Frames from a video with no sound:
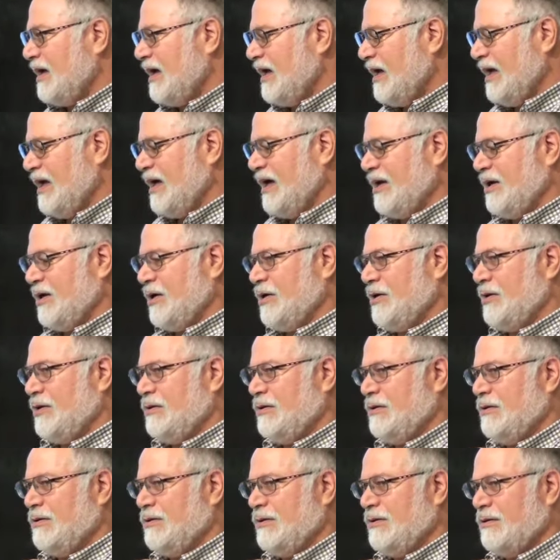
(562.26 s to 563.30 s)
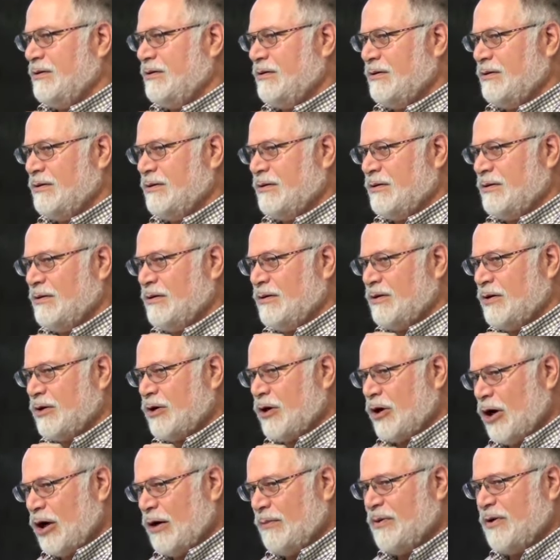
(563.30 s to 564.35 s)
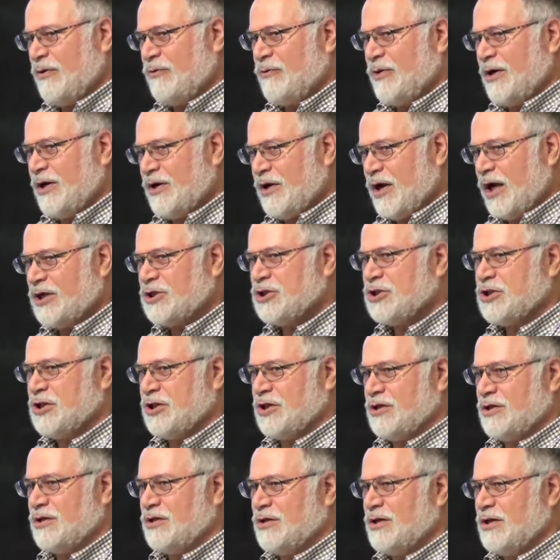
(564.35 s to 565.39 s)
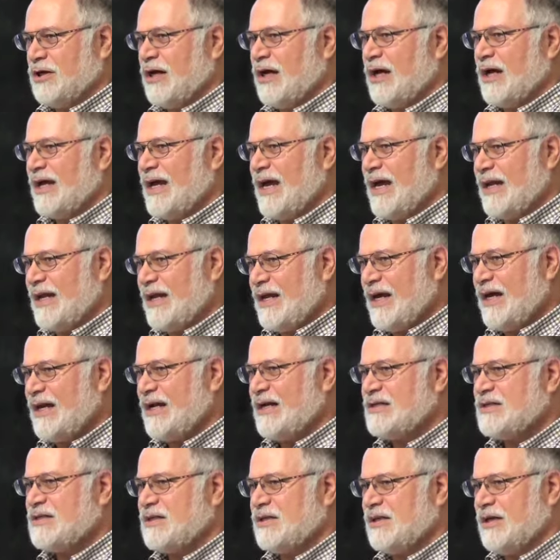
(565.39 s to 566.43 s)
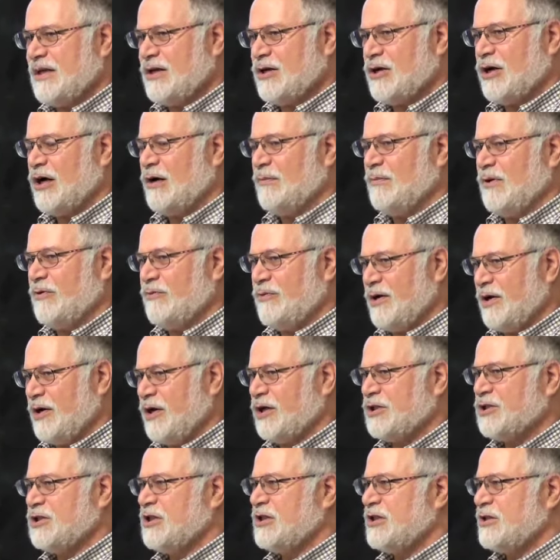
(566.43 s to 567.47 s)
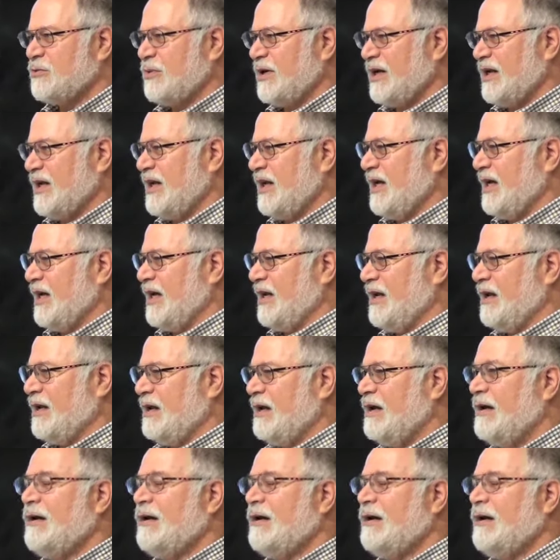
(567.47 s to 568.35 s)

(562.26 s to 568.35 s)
in carbon reduction can get us the carbon reductions we need,